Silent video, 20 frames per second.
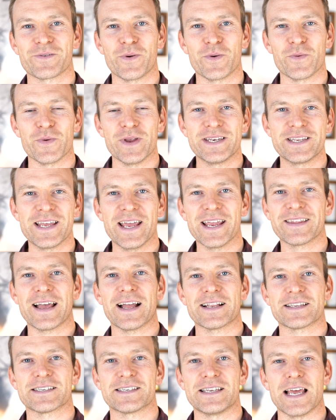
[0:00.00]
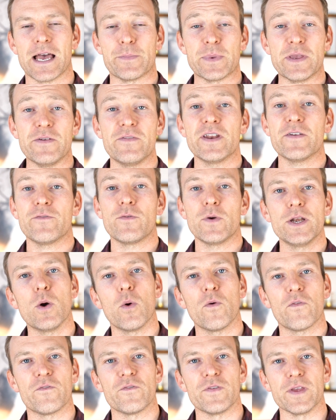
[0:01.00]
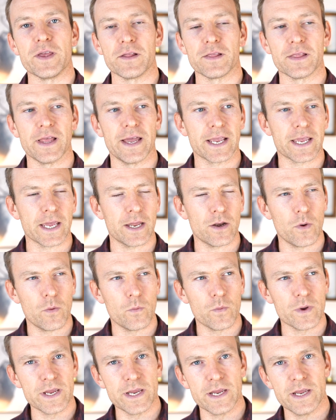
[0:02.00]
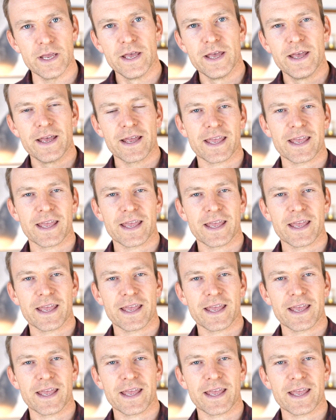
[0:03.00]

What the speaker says: when we take that step, even if we don't feel like it, when we